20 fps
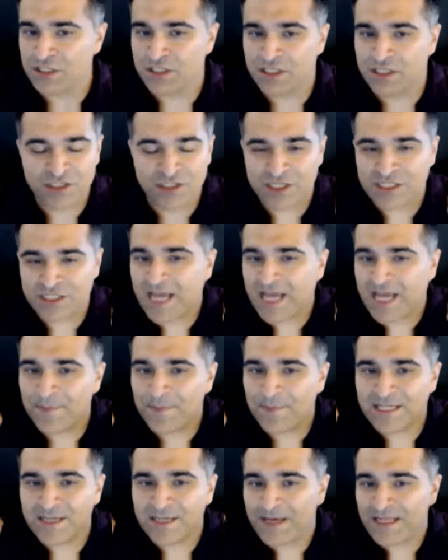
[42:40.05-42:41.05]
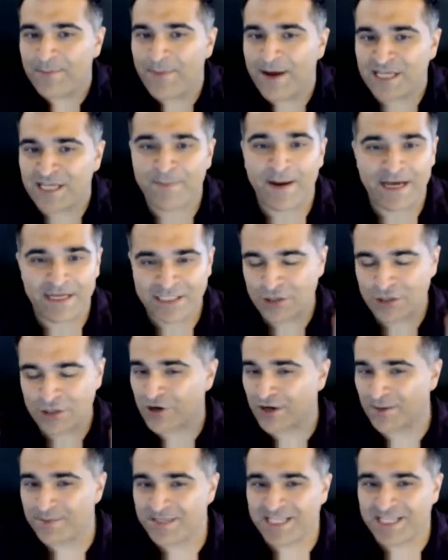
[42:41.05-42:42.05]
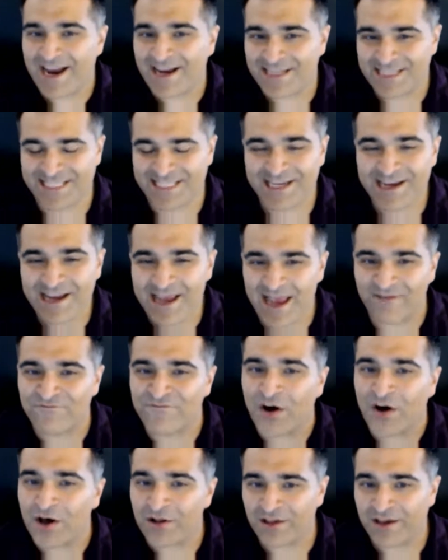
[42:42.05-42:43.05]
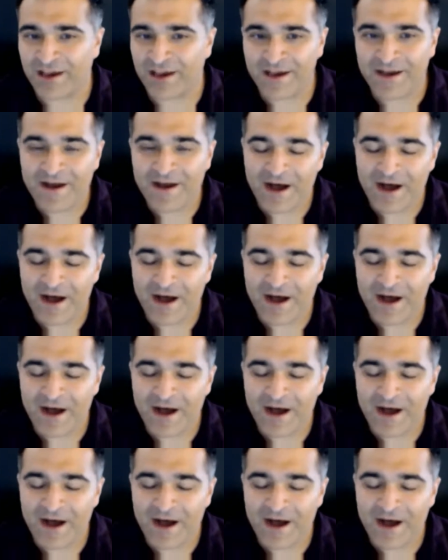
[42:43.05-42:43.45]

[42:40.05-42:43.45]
just happened to be the best by circumstance and folly.